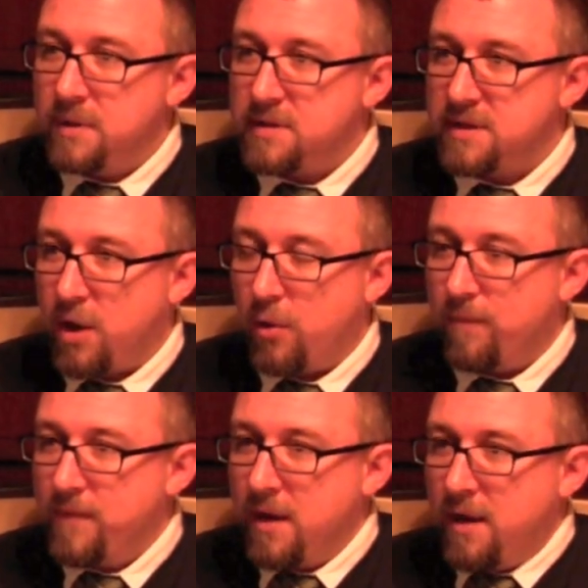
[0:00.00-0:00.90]

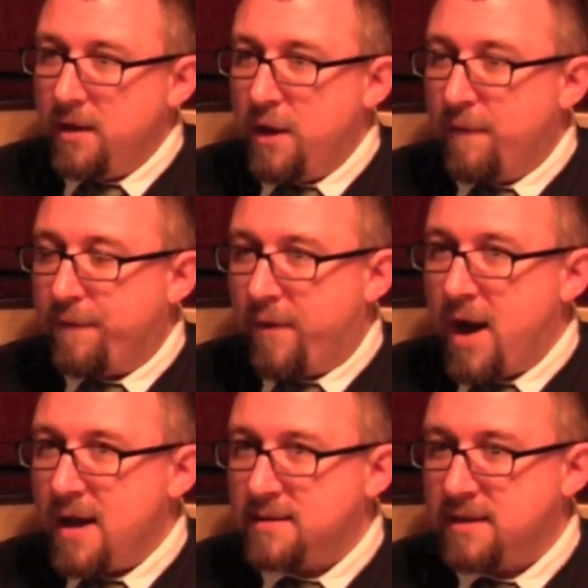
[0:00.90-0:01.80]
So, you know, for
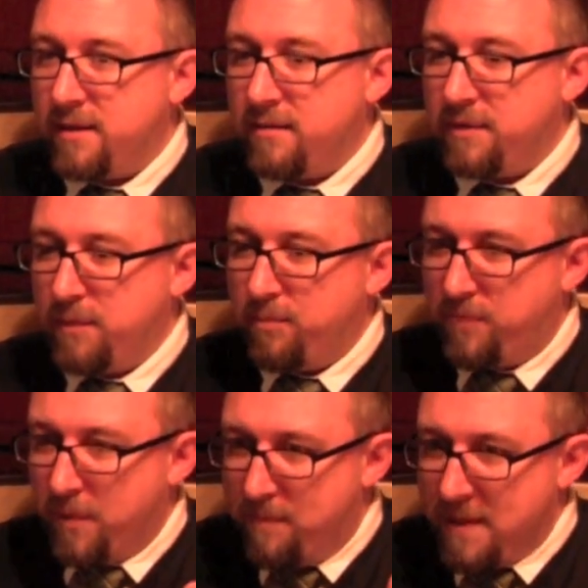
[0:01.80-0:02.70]
us,
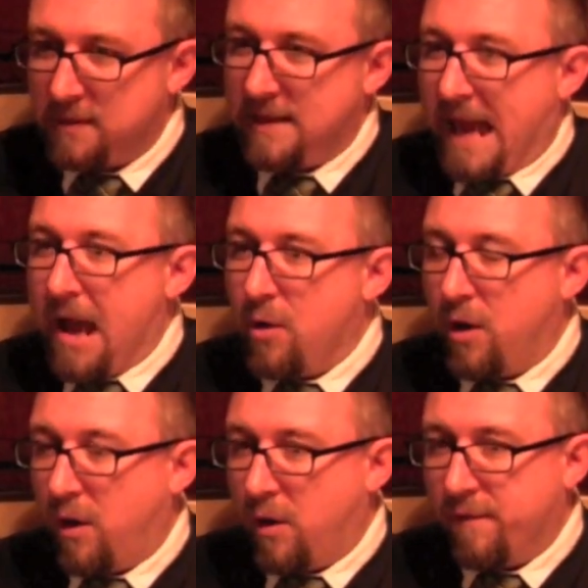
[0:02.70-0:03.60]
the building out
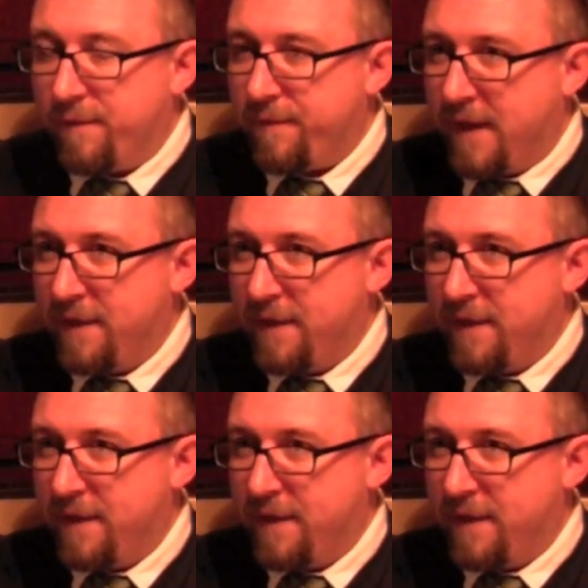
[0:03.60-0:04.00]
of,